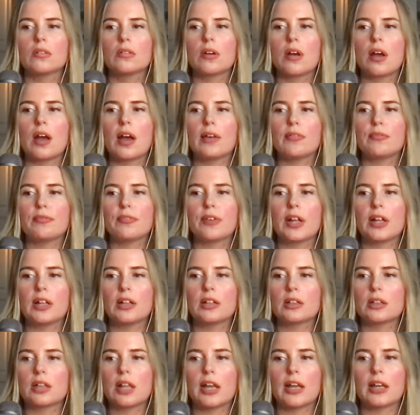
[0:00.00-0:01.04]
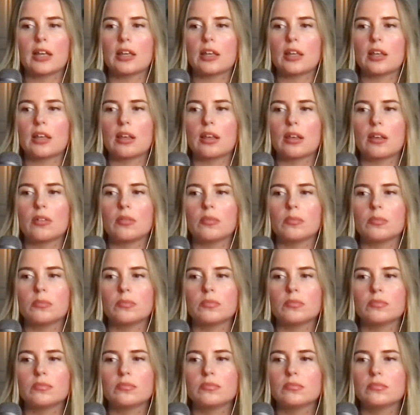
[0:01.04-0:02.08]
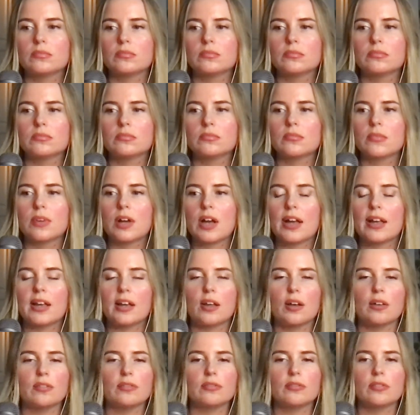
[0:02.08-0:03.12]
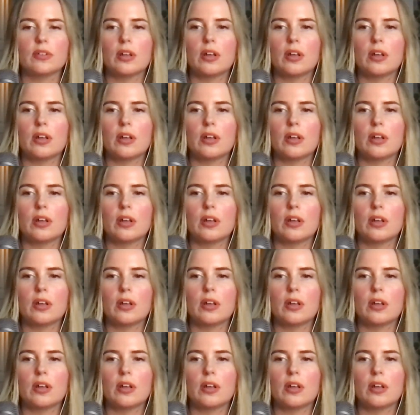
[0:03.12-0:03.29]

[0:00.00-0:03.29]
I felt like I love